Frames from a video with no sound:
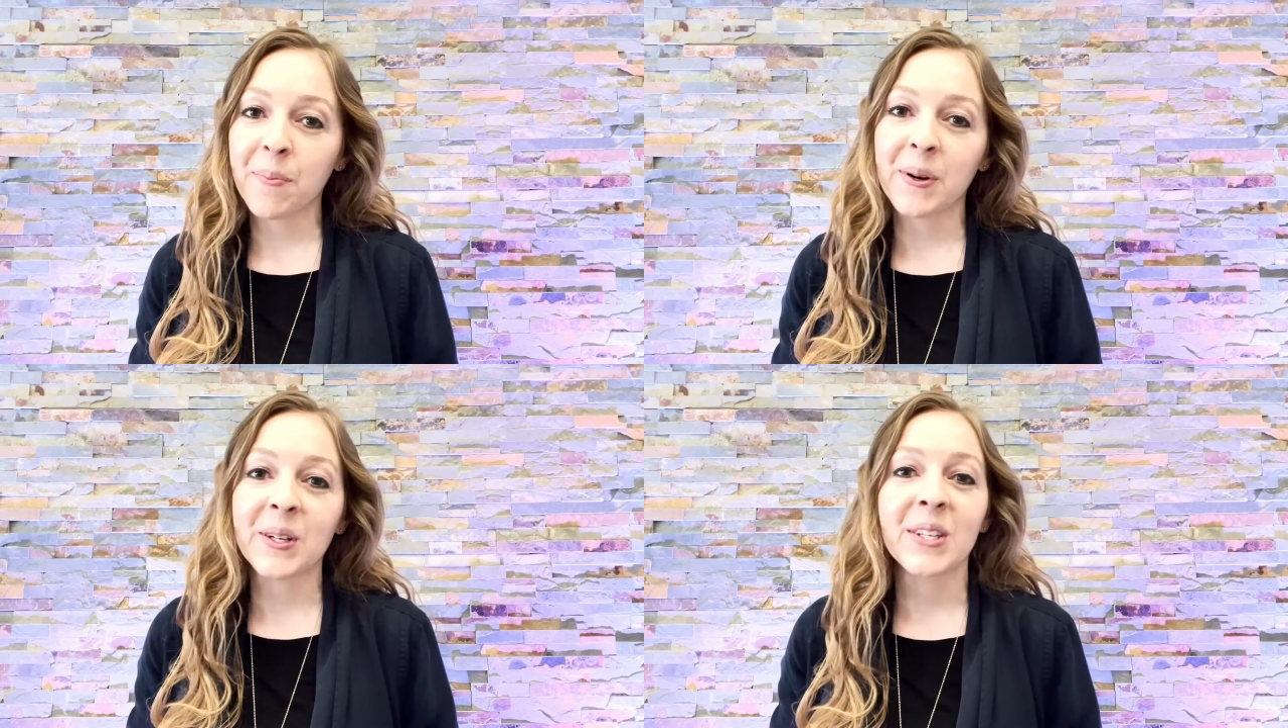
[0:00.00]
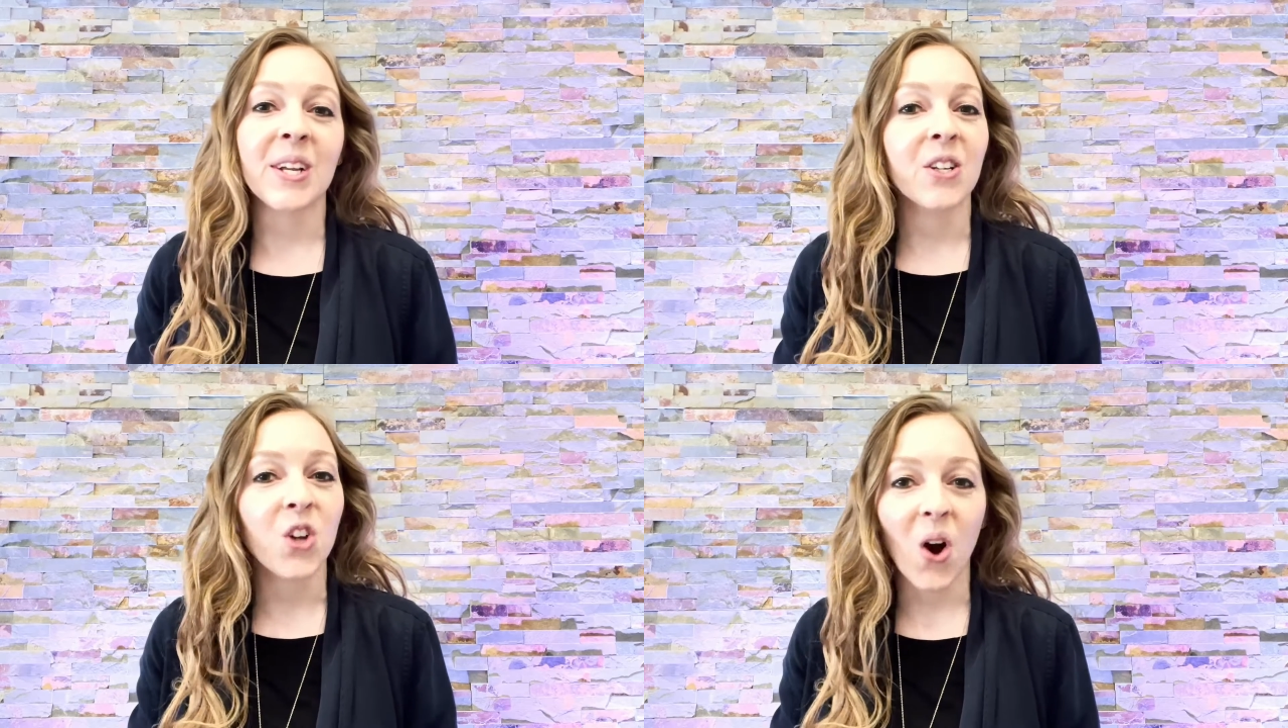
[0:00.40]

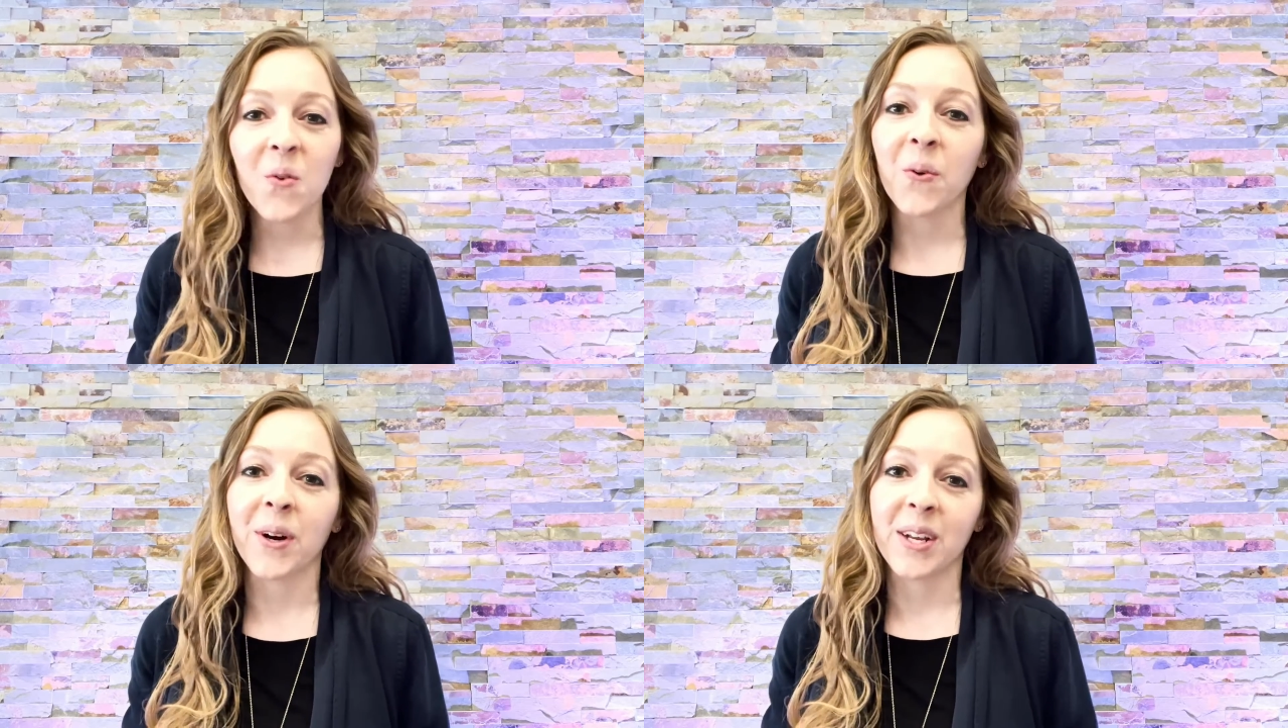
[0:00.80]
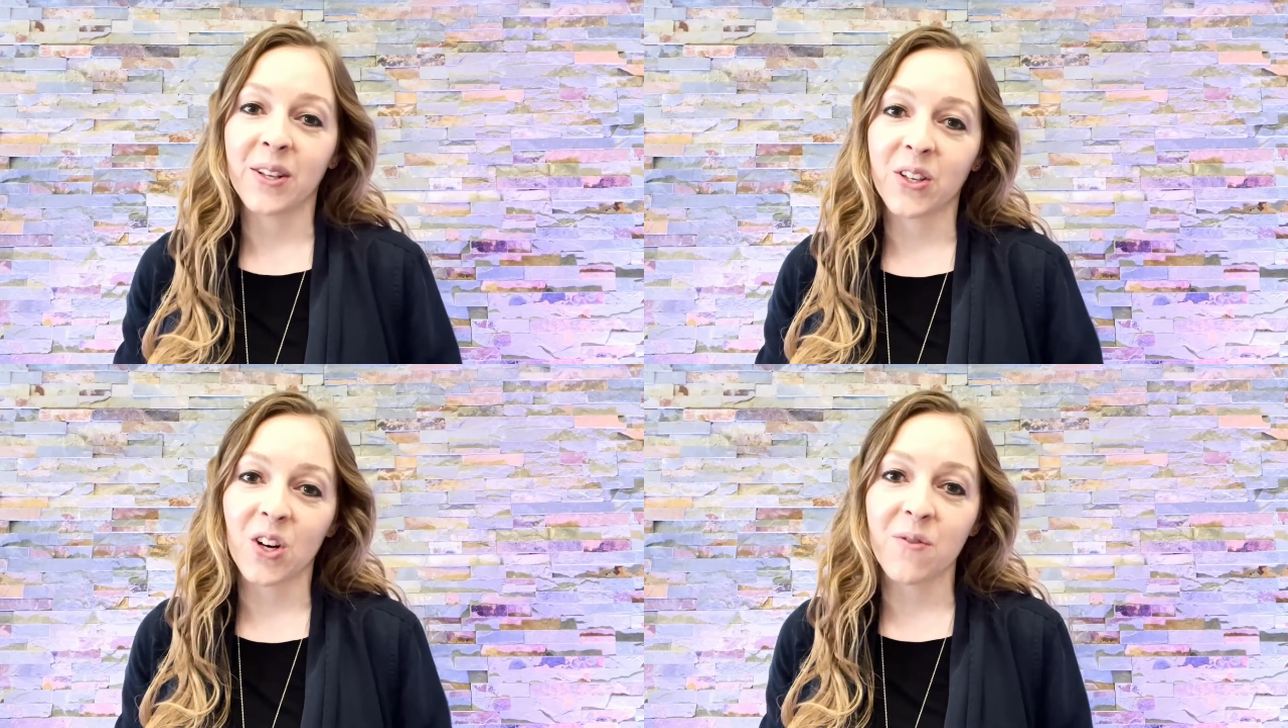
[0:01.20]
person, don't worry,
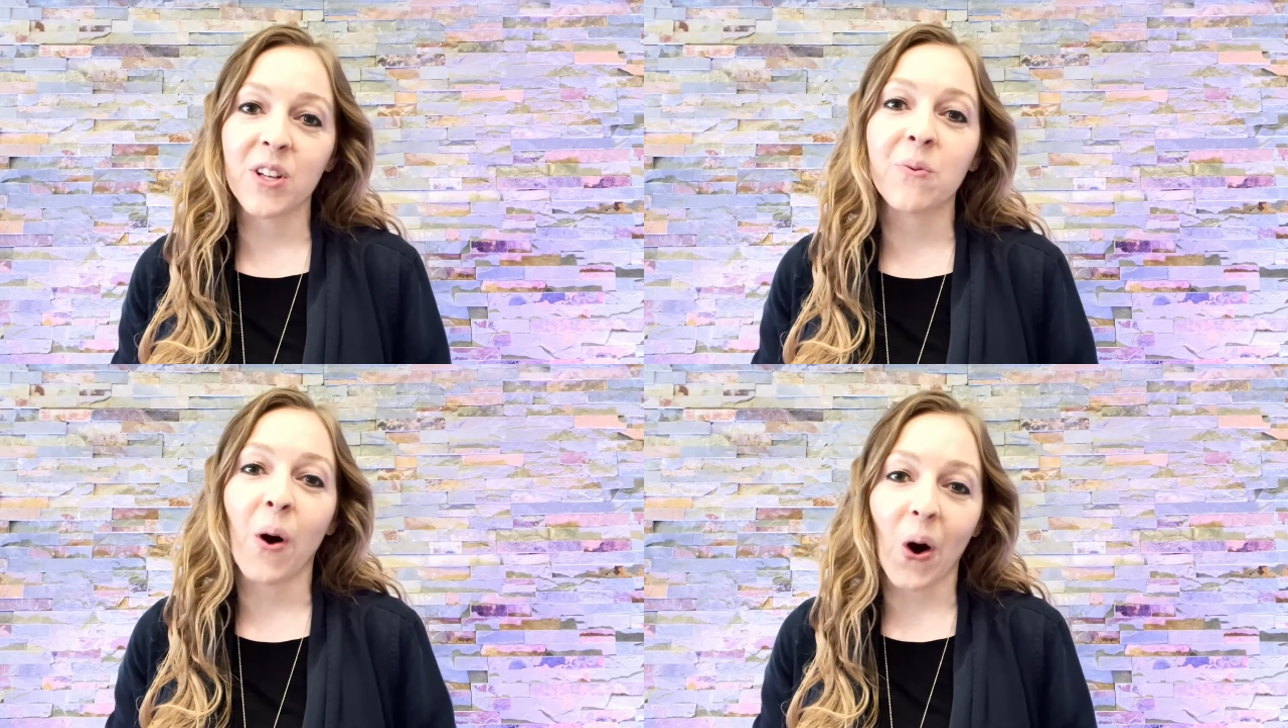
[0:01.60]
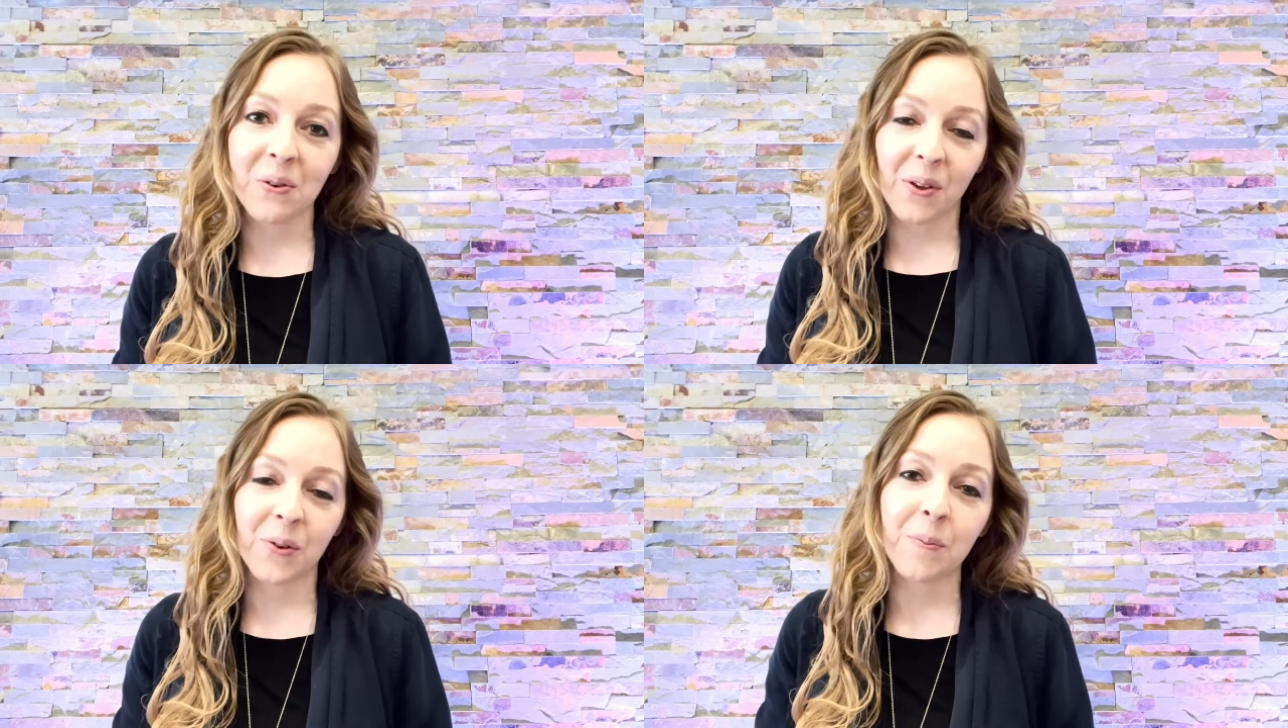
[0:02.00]
the service will
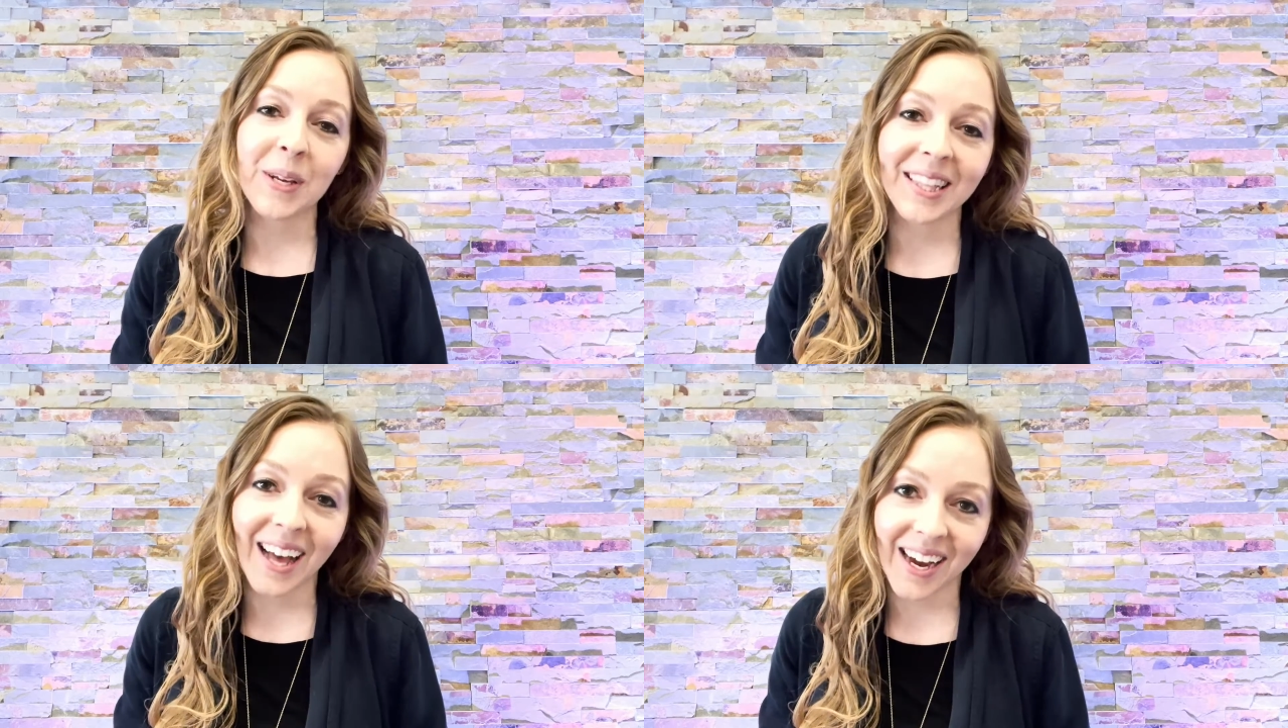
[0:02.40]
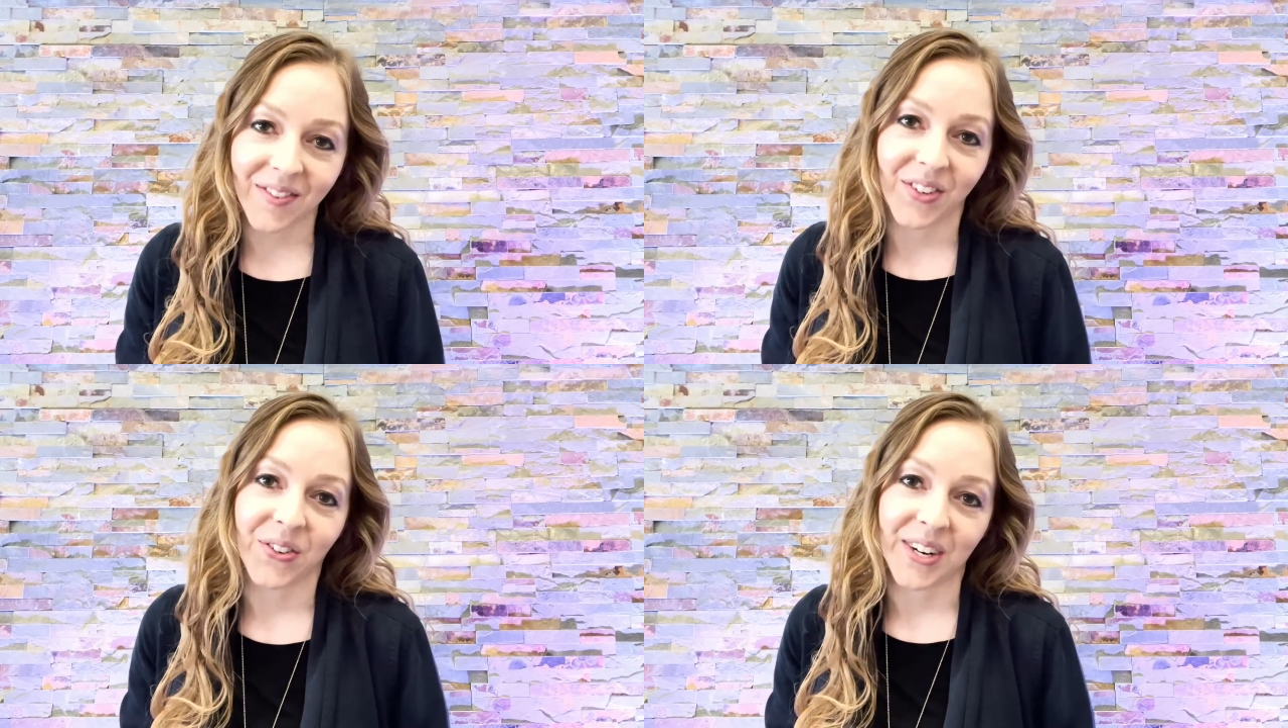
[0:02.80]
also be live
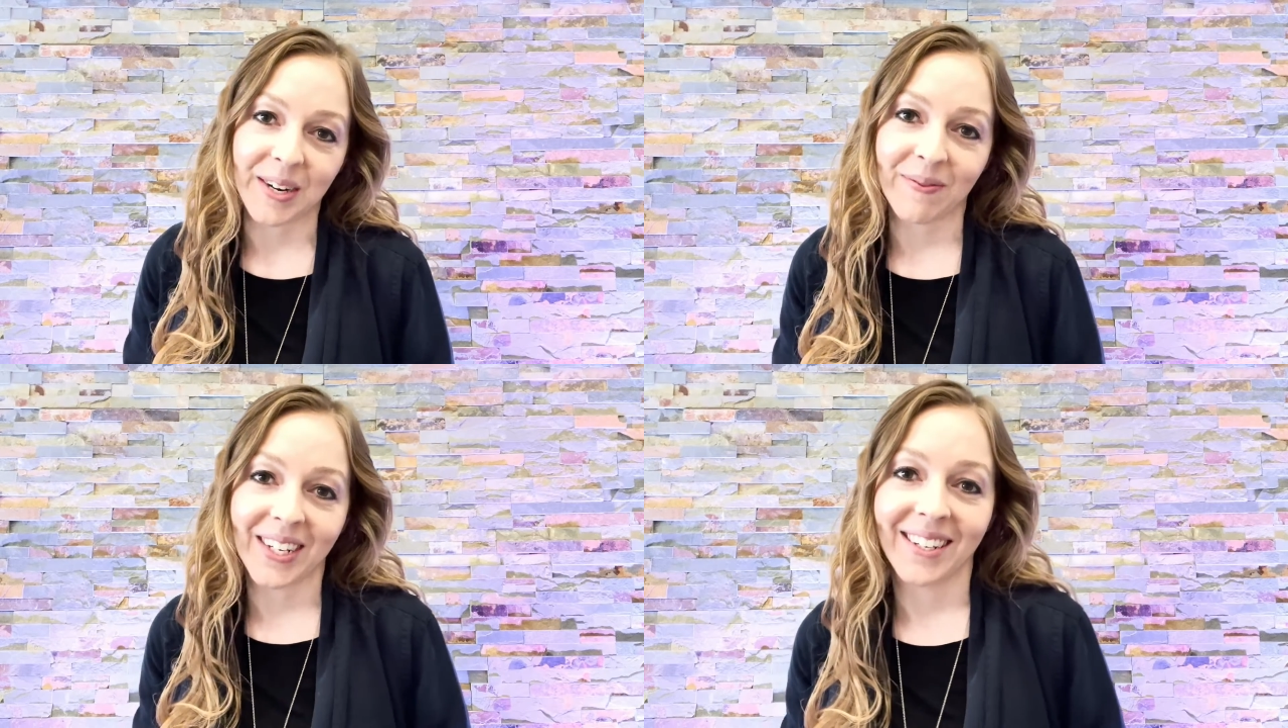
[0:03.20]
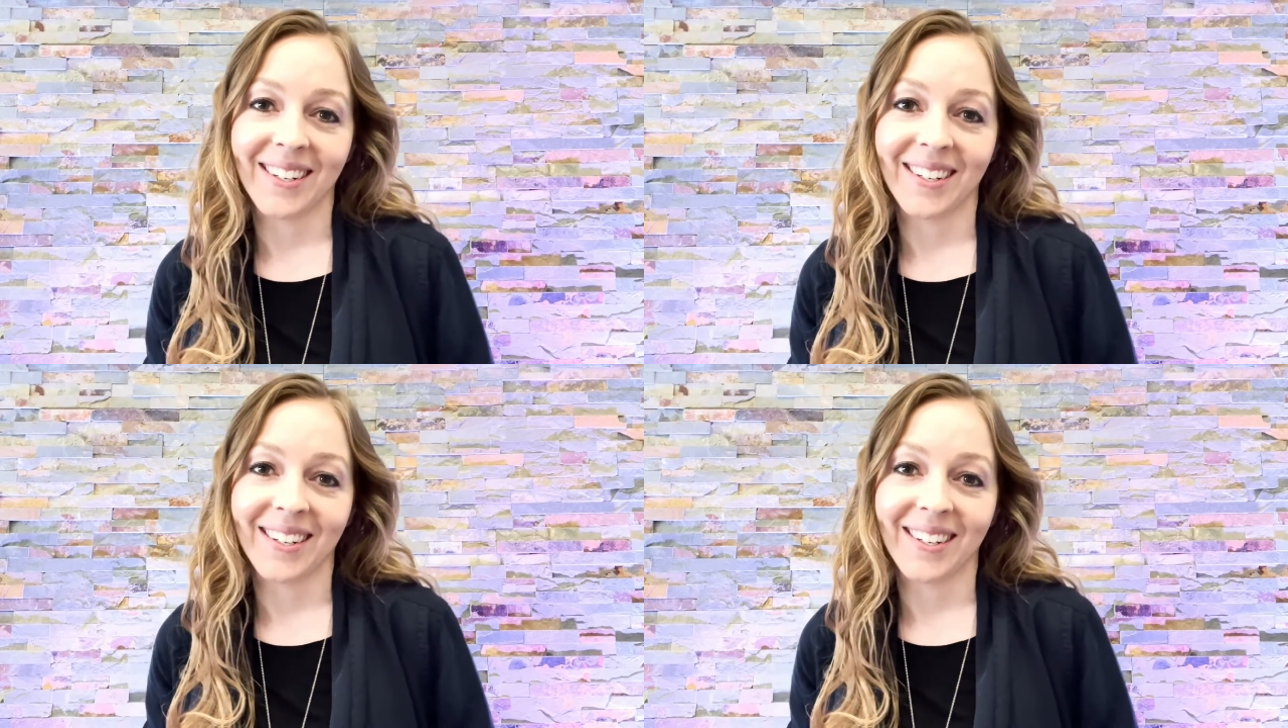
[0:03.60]
streamed.